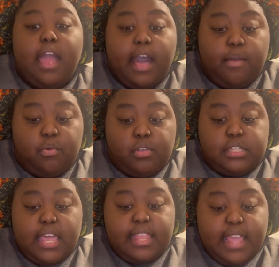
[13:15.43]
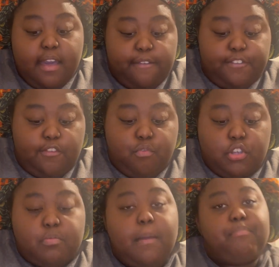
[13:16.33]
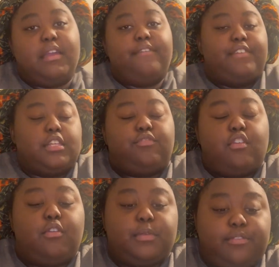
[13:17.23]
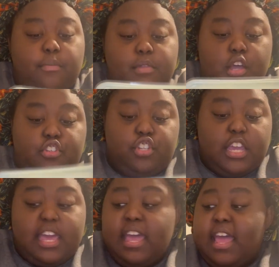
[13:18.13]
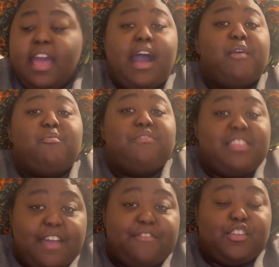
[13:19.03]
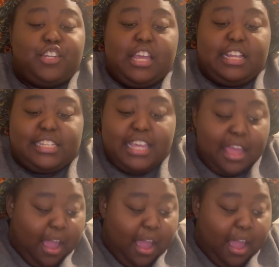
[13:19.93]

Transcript: I will say it now, if you've watched my previous Vlogmas from last year, I will never cheat.